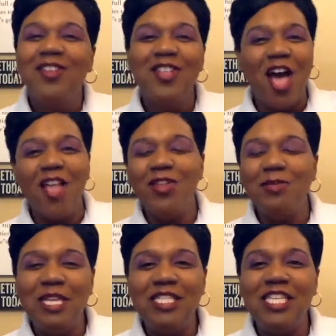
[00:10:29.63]
do the other what?
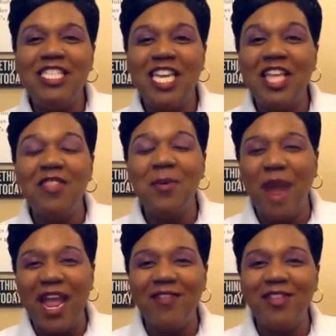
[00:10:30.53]
species get in the
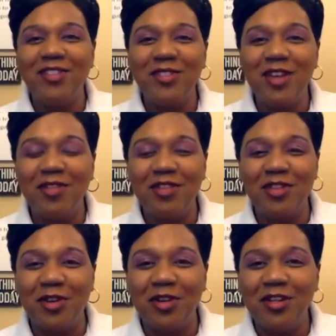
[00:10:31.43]
way of of the
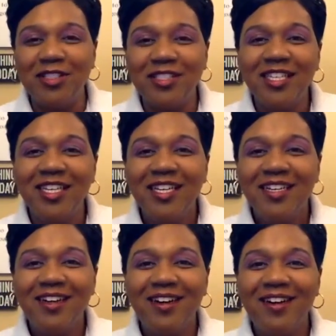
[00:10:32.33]
turtles?
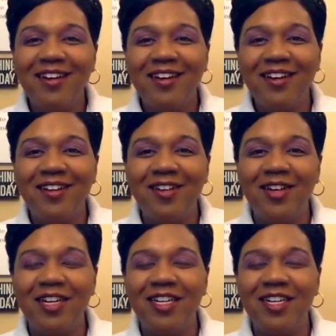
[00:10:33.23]
So or? they